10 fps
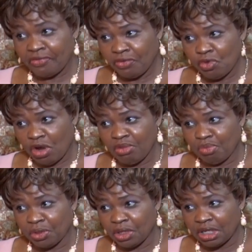your
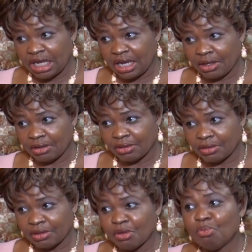employer,
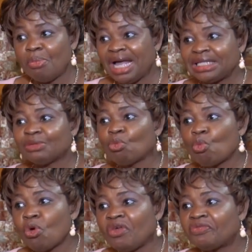but
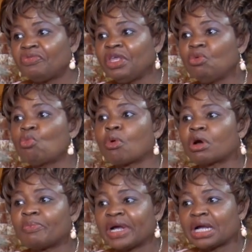with the
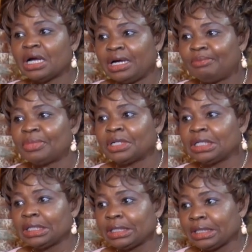workman comp
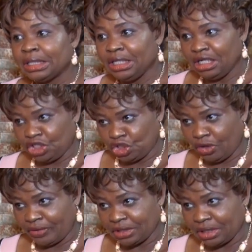insurance